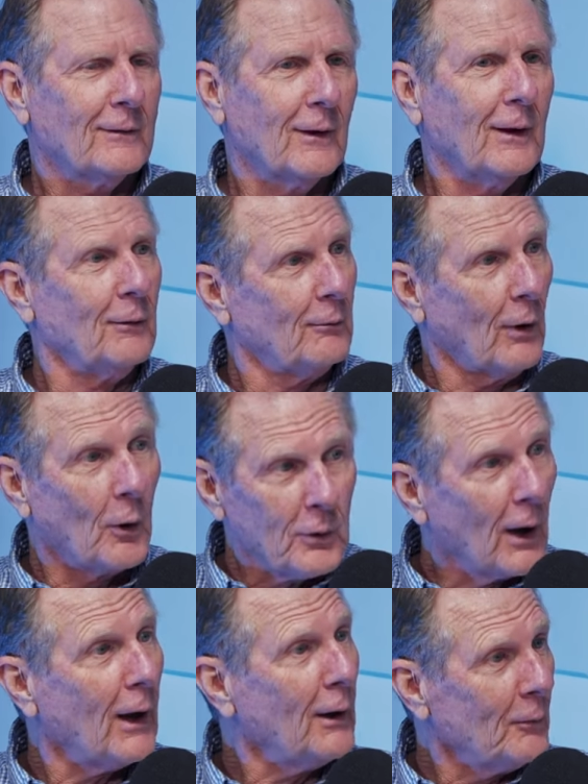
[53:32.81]
said,
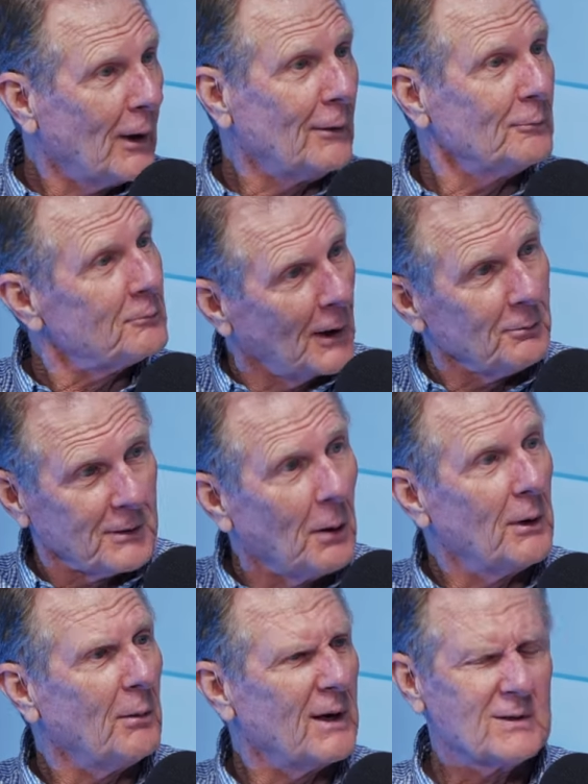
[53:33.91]
okay, well, you know, tell
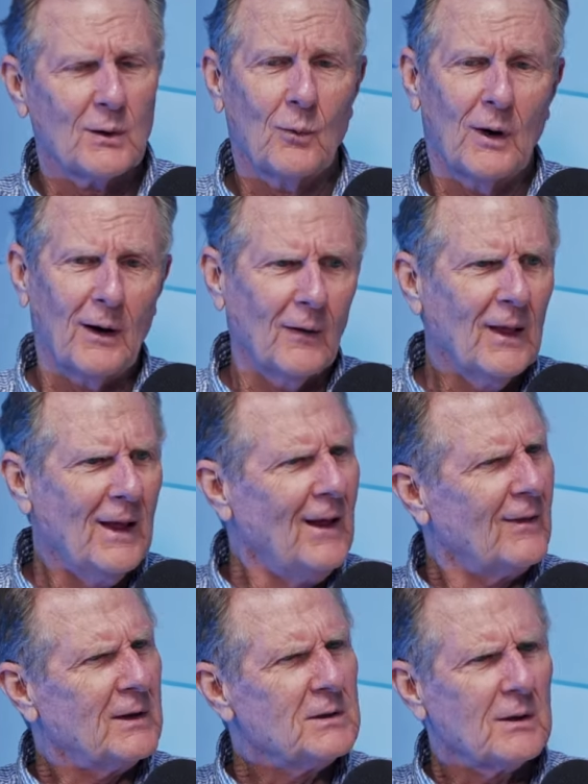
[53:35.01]
me. I said, well,
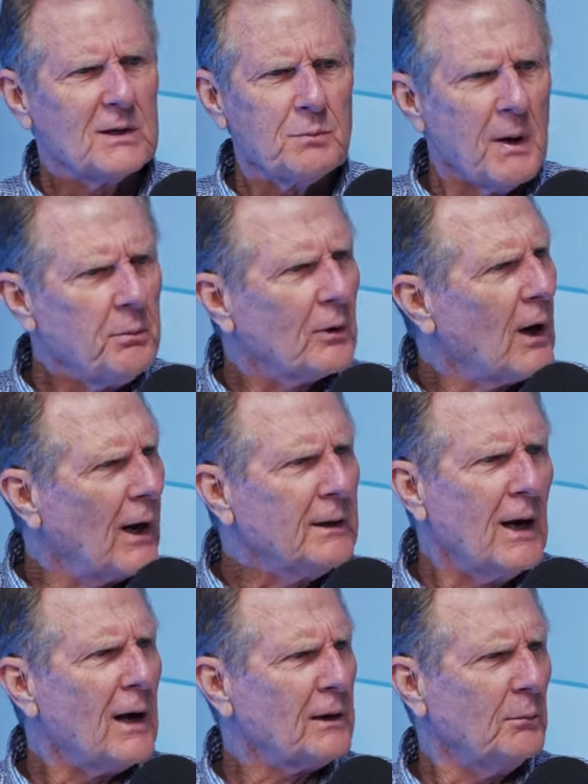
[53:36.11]
these people
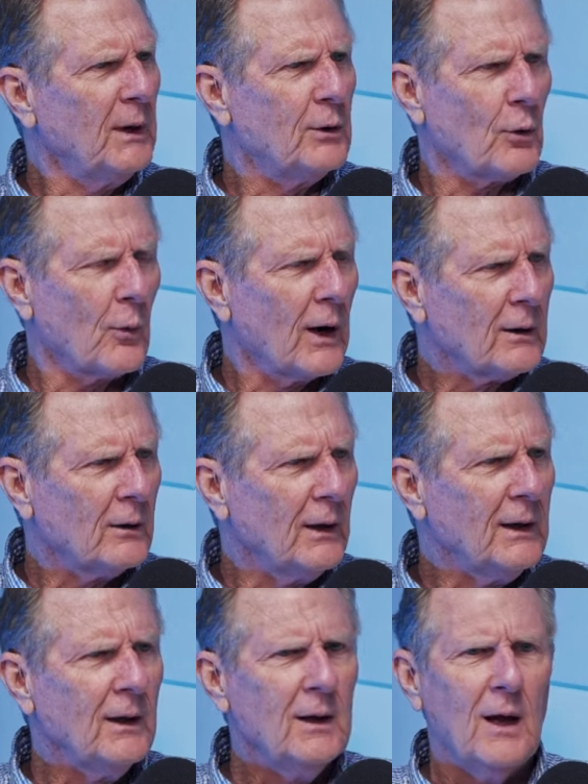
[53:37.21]
contacted me
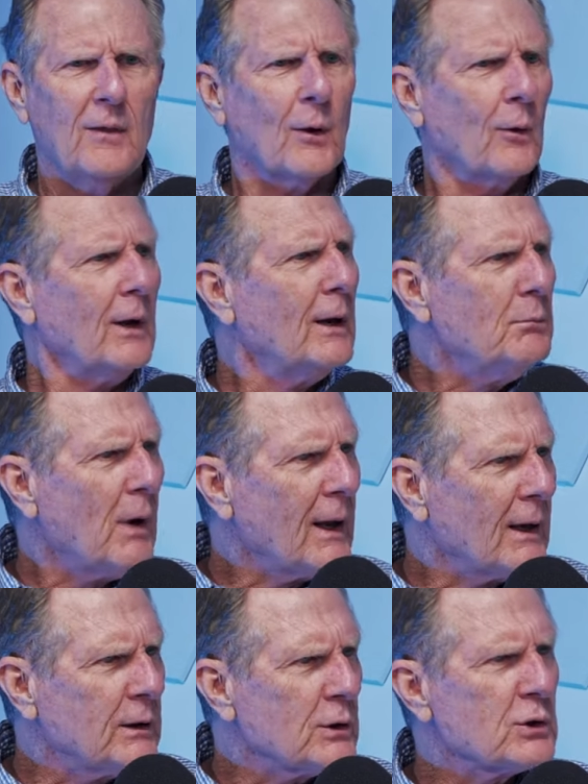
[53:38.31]
directly. They're in my
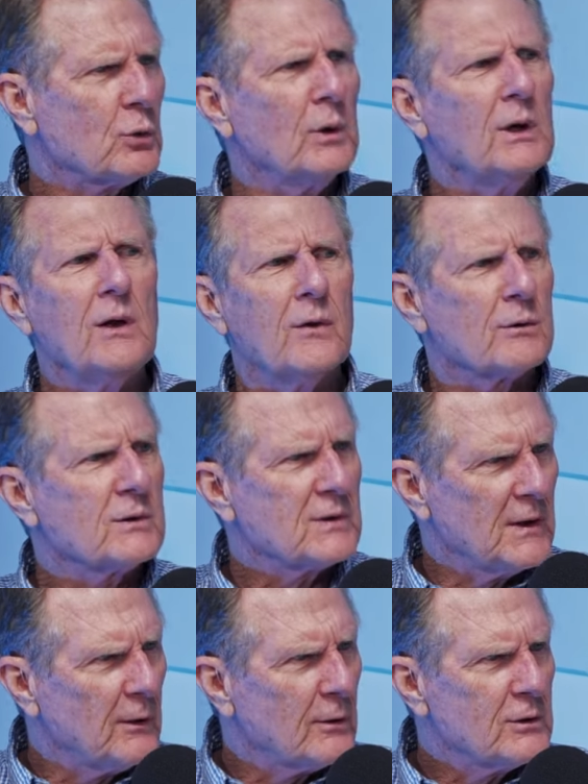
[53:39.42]
industry. They're
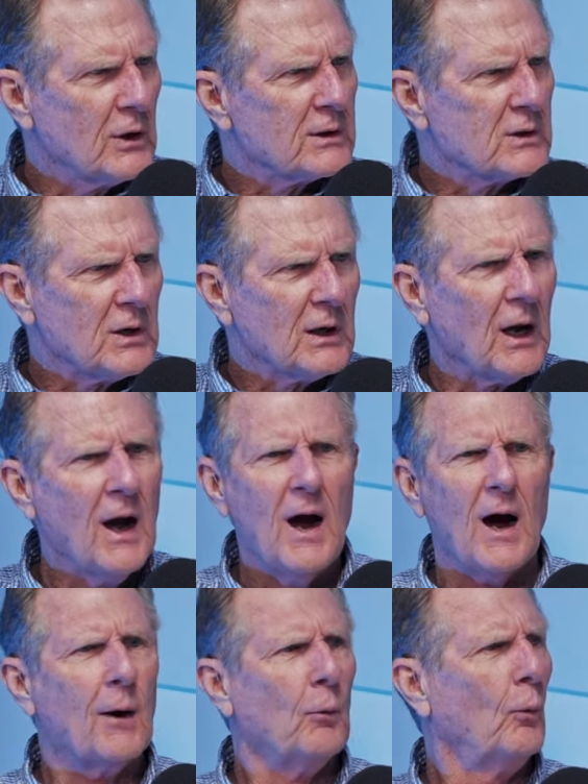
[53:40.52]
synergistic.
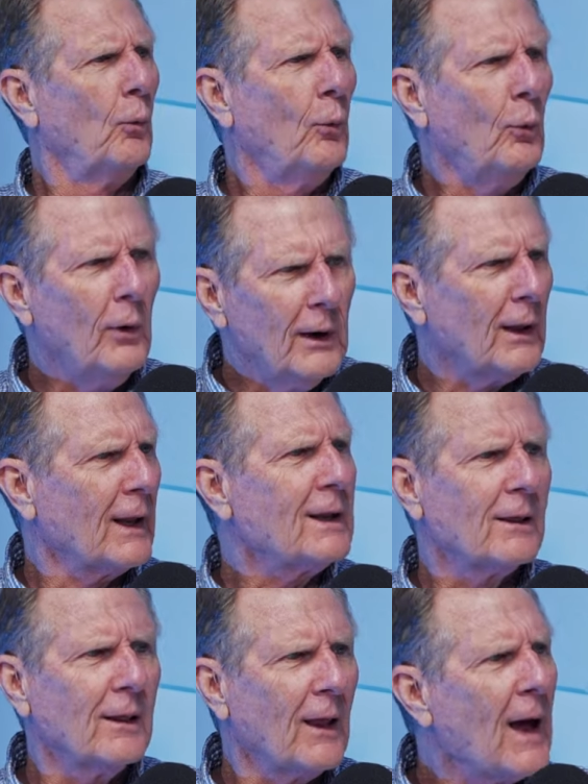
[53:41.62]
I really
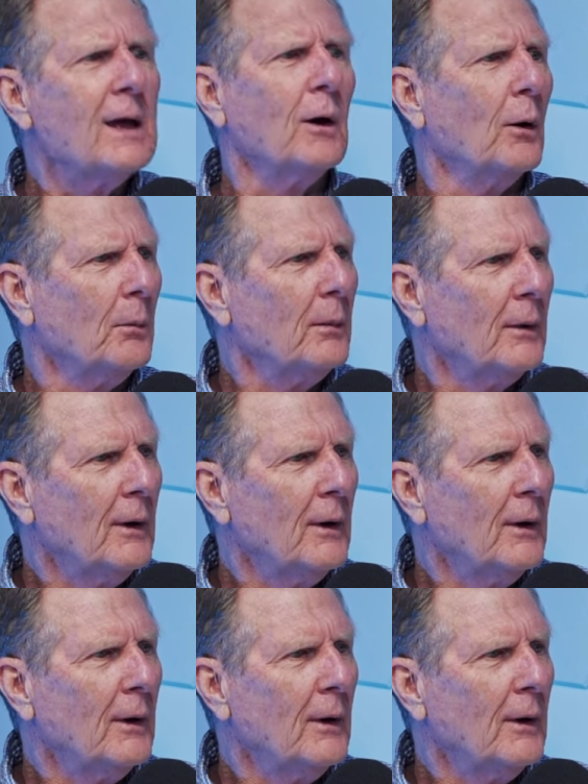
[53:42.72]
like them.